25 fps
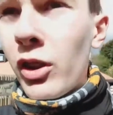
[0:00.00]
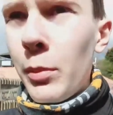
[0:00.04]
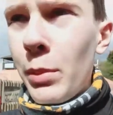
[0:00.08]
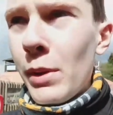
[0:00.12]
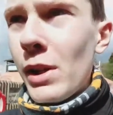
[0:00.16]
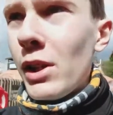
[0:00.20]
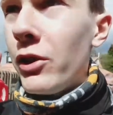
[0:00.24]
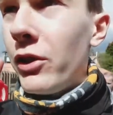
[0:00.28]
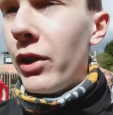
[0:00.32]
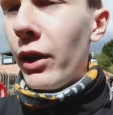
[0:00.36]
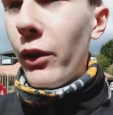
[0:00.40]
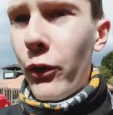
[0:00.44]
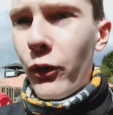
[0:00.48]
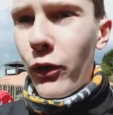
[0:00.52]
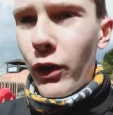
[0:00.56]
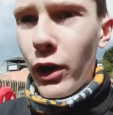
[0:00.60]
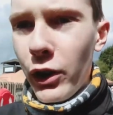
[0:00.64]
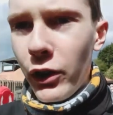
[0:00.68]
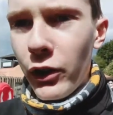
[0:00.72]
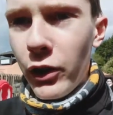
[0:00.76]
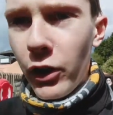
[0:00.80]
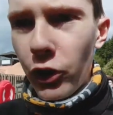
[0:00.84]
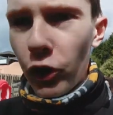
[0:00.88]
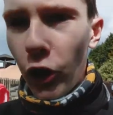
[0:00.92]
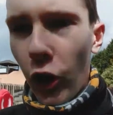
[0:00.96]
a bit
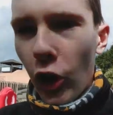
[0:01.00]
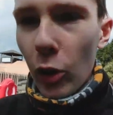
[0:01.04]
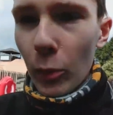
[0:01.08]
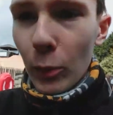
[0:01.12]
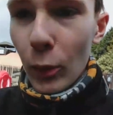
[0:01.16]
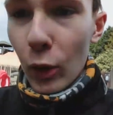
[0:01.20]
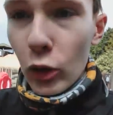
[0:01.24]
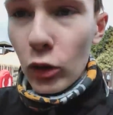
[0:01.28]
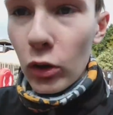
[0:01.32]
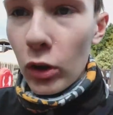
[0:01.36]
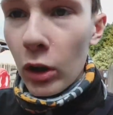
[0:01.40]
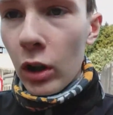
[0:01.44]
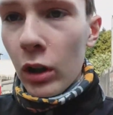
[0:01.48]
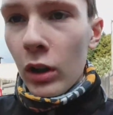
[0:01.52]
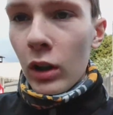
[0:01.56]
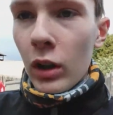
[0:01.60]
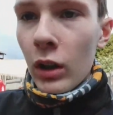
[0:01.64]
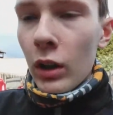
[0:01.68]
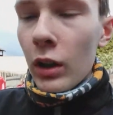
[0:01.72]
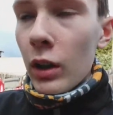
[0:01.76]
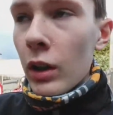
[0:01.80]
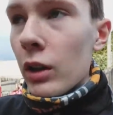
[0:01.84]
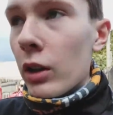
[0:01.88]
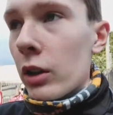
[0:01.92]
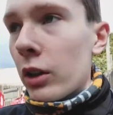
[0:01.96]
different than normal,
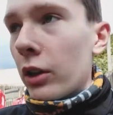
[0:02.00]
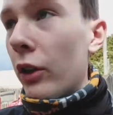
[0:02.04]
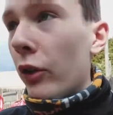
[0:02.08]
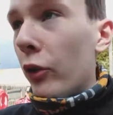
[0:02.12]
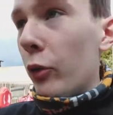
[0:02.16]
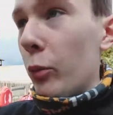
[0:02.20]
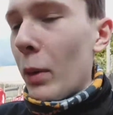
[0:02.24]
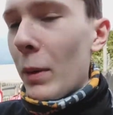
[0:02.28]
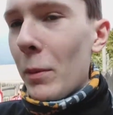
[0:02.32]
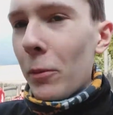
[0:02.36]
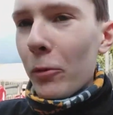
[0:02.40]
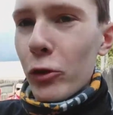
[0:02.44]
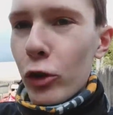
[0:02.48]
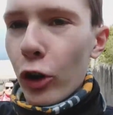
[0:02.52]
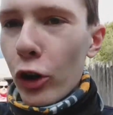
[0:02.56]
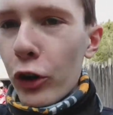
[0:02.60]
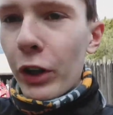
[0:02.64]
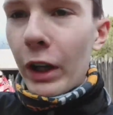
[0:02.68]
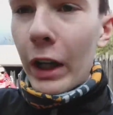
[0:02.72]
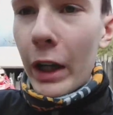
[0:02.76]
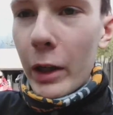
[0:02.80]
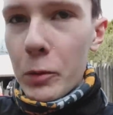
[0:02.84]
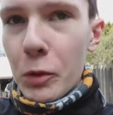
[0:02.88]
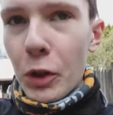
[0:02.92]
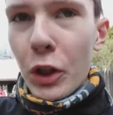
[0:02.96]
because when we were on
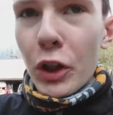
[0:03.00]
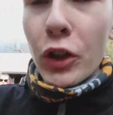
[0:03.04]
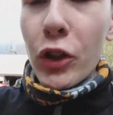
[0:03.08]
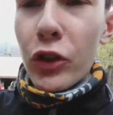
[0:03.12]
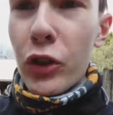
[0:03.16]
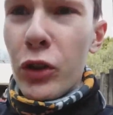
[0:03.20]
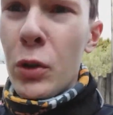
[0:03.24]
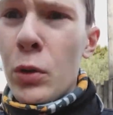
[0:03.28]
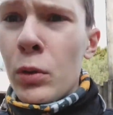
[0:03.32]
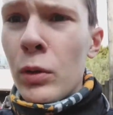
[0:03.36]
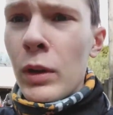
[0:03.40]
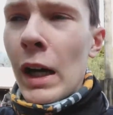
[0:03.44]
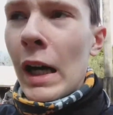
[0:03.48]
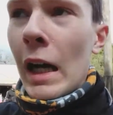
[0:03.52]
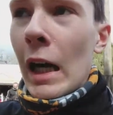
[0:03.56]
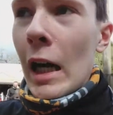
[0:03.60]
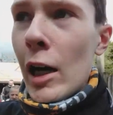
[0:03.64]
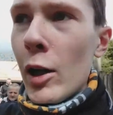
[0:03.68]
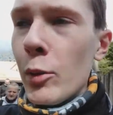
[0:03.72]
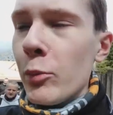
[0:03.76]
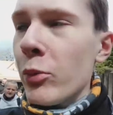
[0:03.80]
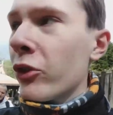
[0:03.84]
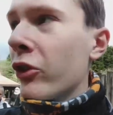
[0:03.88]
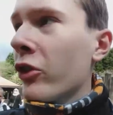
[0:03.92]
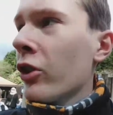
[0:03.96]
it, we did 2
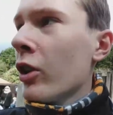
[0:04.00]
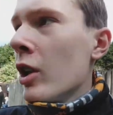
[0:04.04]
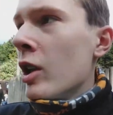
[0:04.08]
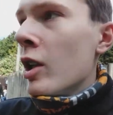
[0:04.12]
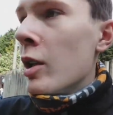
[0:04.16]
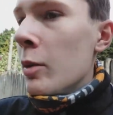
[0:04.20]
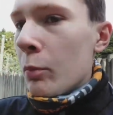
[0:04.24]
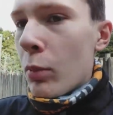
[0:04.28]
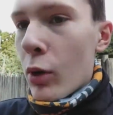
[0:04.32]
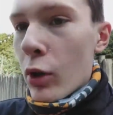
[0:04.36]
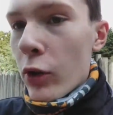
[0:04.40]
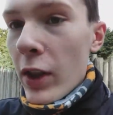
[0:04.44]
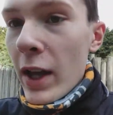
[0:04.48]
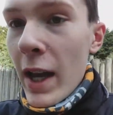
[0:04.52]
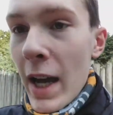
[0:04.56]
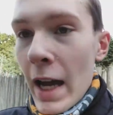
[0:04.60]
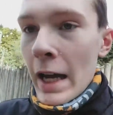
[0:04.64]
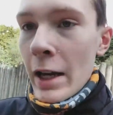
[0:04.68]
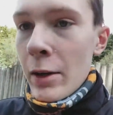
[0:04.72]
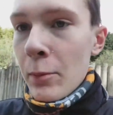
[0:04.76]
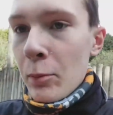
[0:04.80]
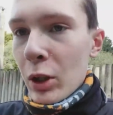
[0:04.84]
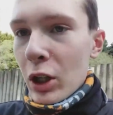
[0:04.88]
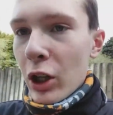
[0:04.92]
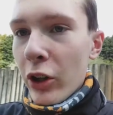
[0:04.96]
laps, but
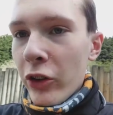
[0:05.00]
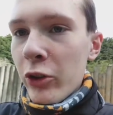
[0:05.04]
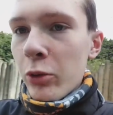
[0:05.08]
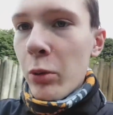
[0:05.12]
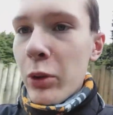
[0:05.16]
then, because it